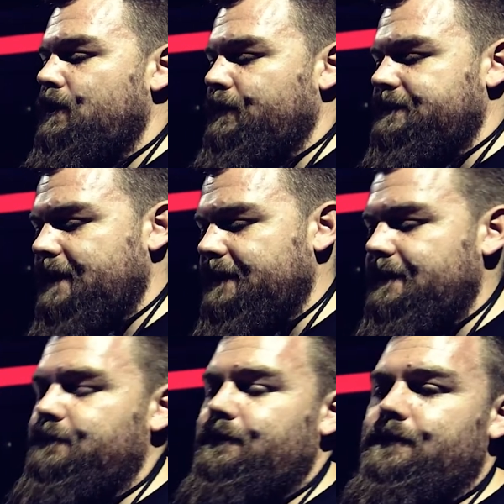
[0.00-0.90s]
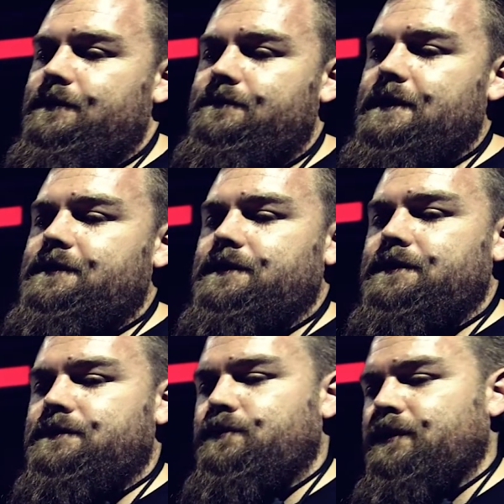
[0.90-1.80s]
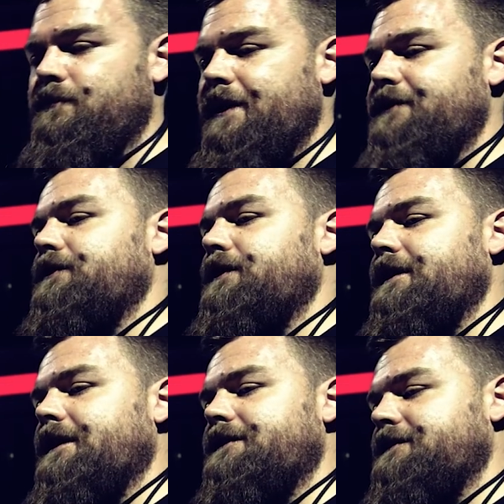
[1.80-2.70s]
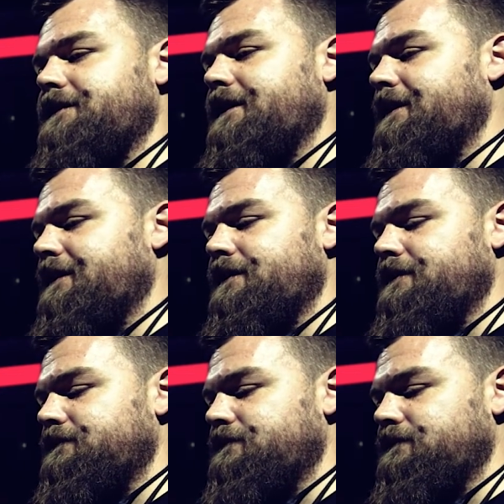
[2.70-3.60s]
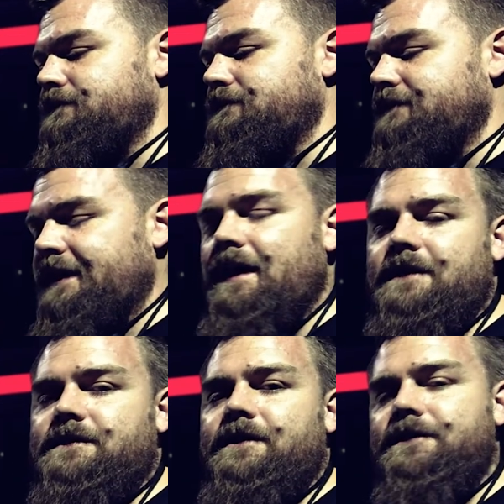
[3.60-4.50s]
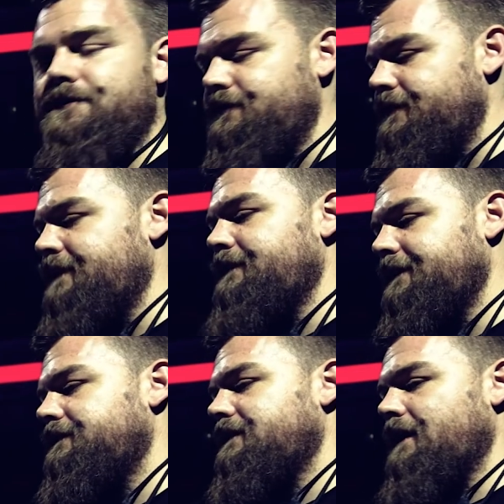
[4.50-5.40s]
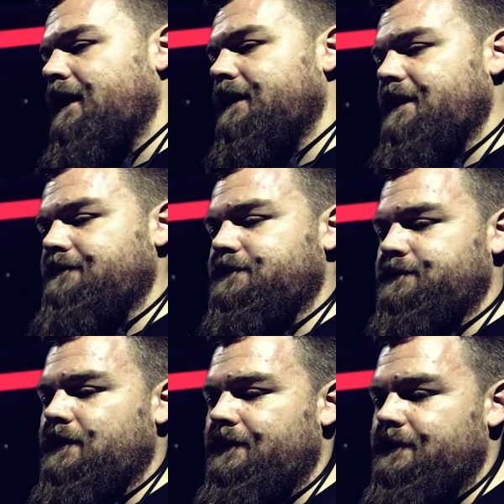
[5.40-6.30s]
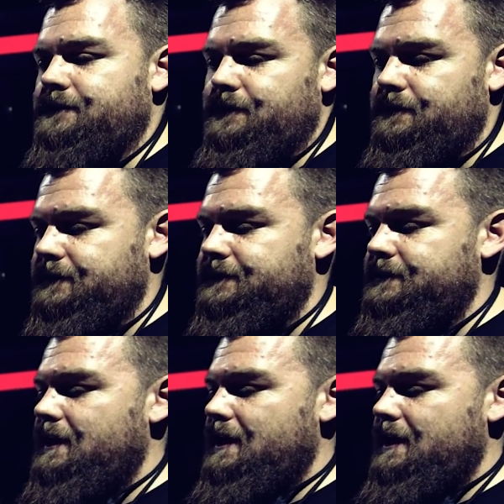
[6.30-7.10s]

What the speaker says: We take them through the features. We'll make sure that that guys are extremely comfortable on the surface.